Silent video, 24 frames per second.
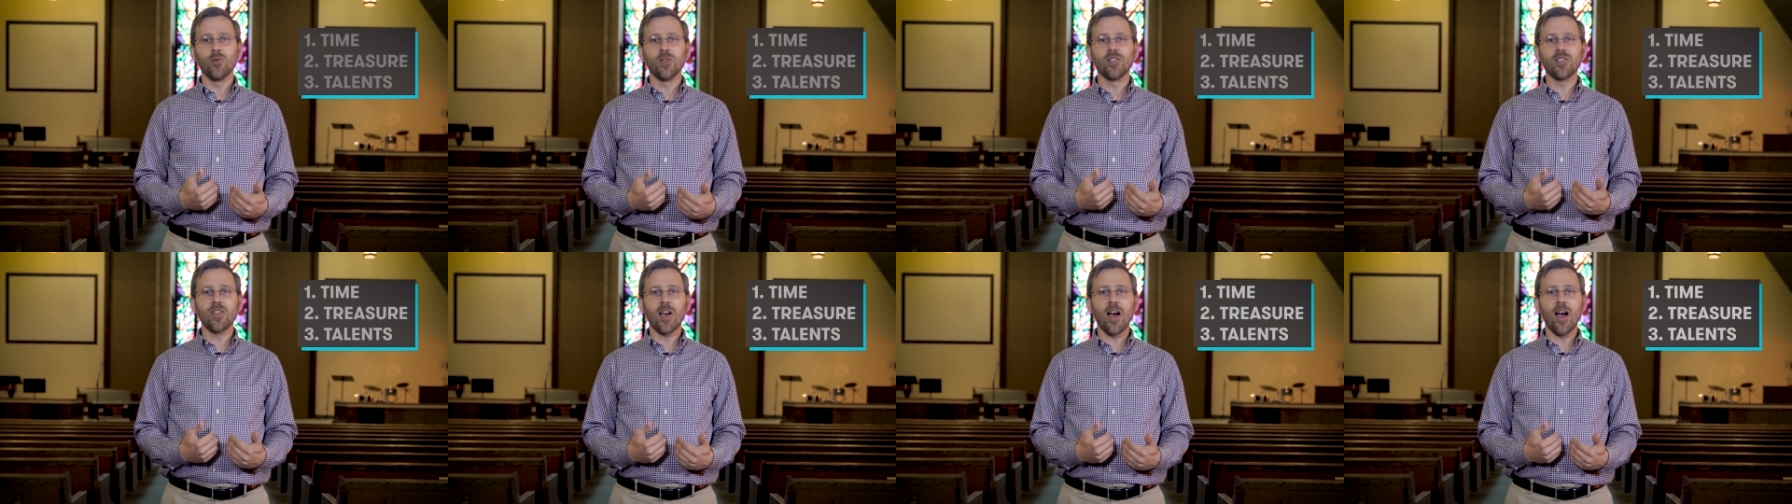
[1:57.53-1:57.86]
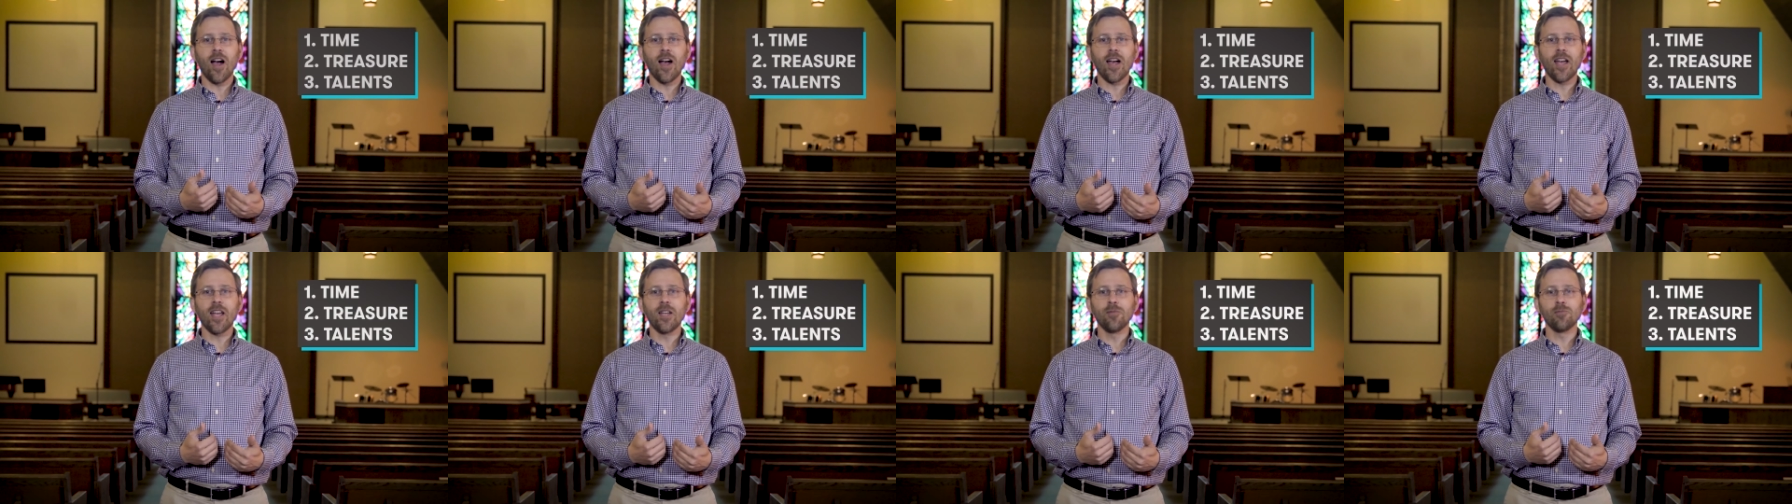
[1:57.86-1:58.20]
with
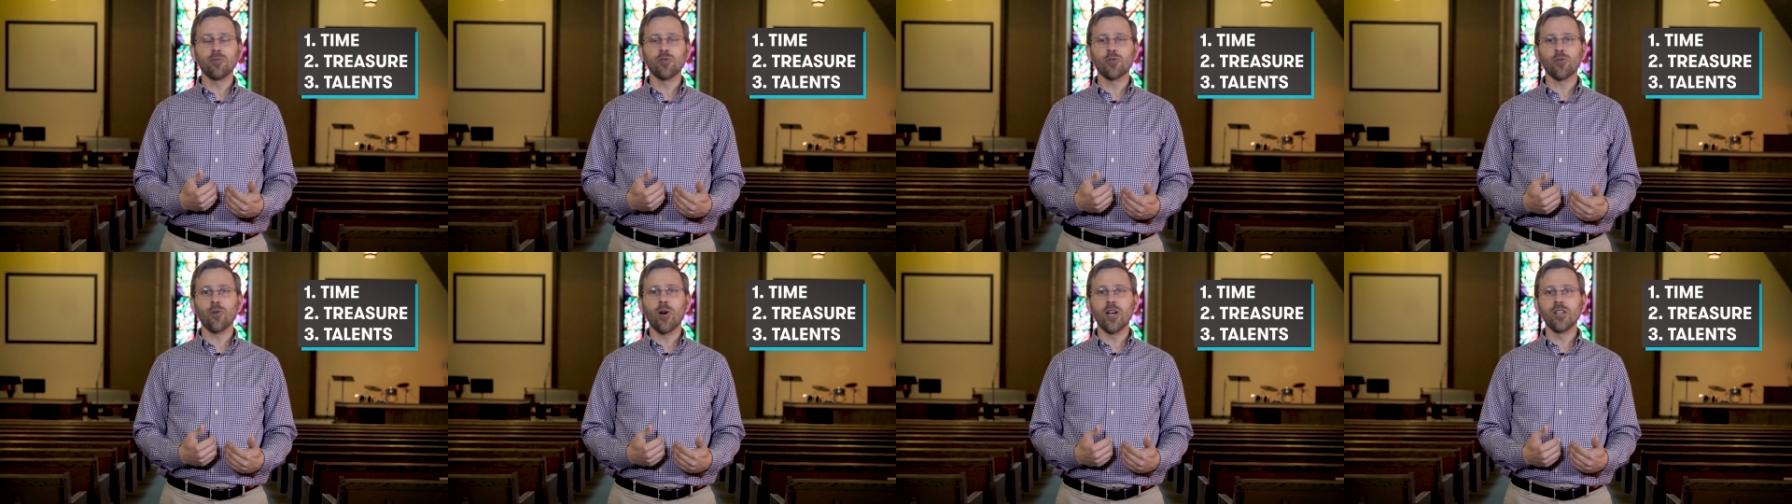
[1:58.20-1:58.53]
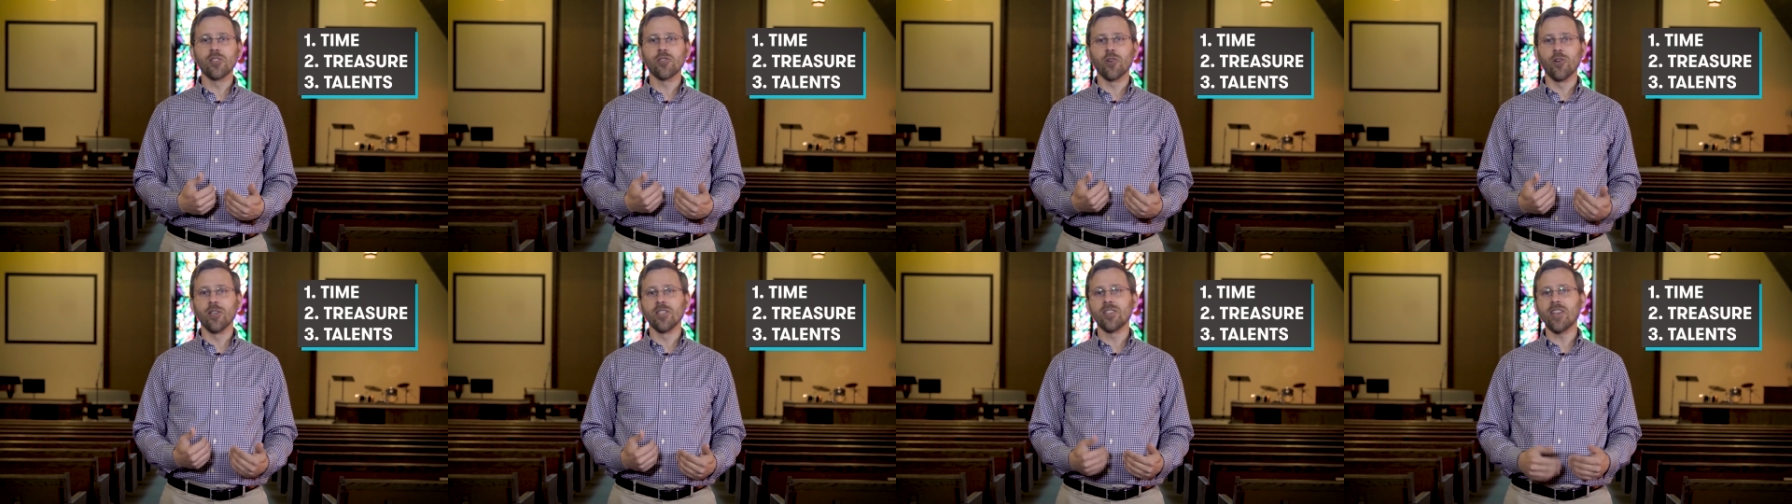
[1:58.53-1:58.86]
time,
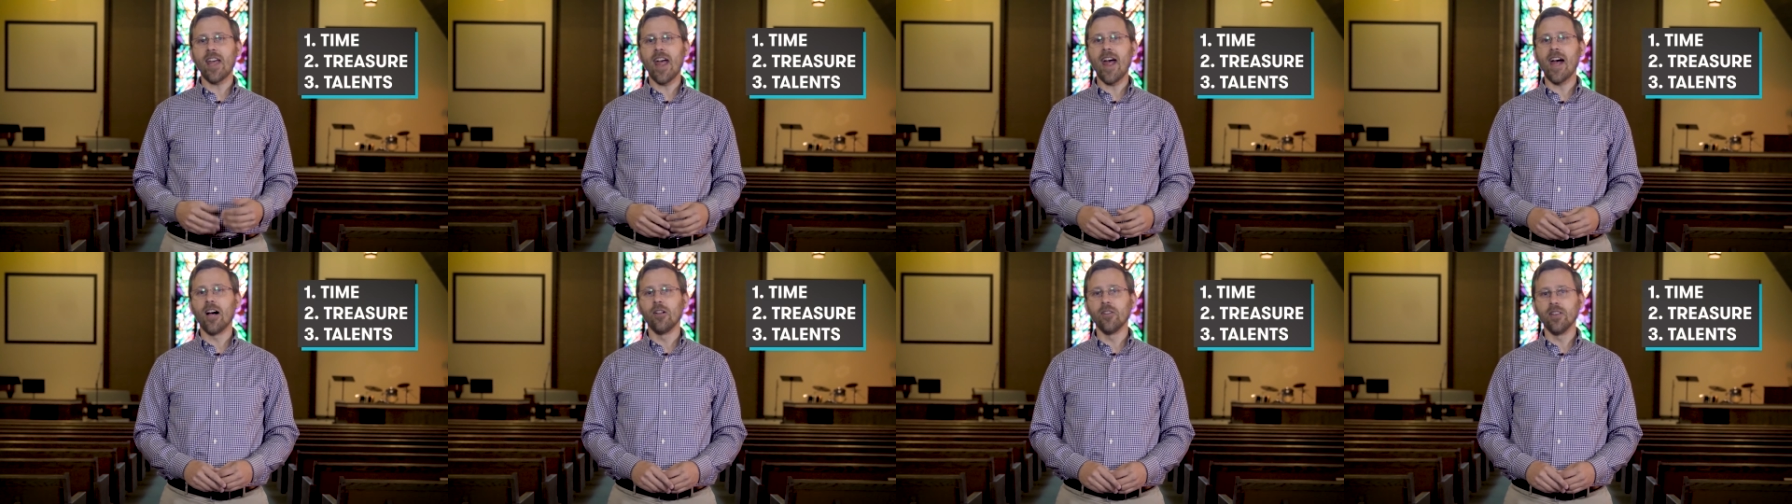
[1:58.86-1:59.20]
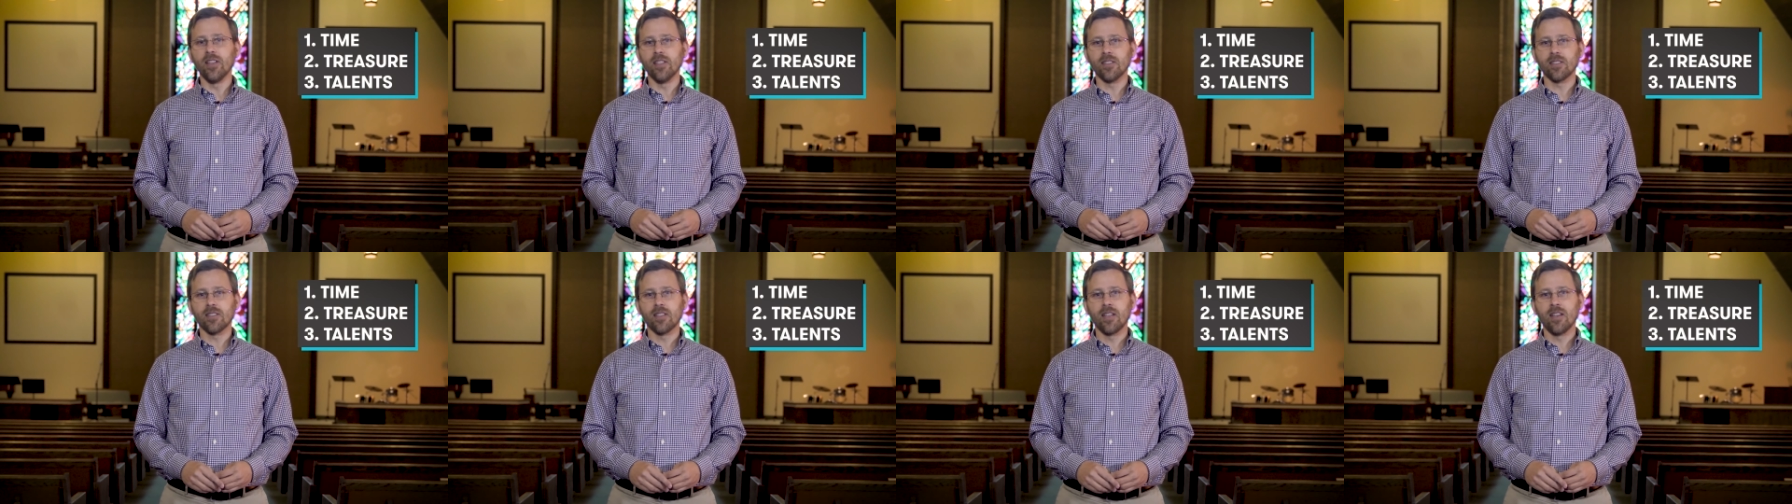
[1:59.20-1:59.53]
treasure, and
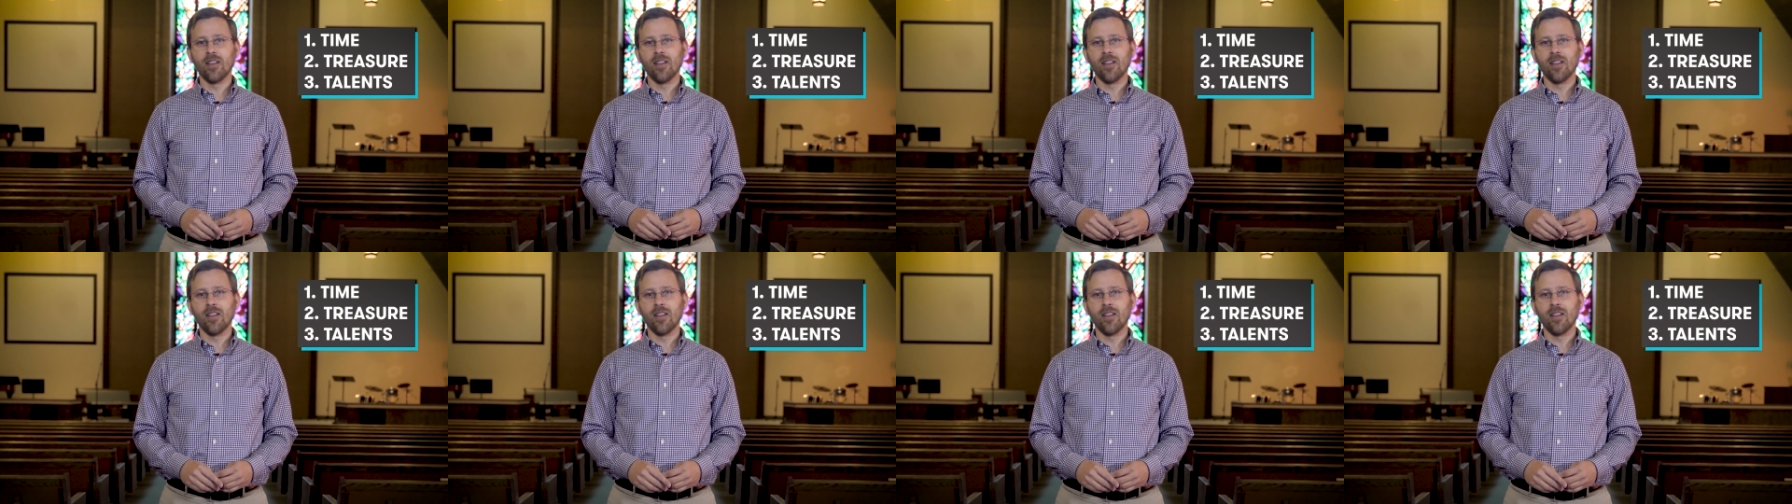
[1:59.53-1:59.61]
talent.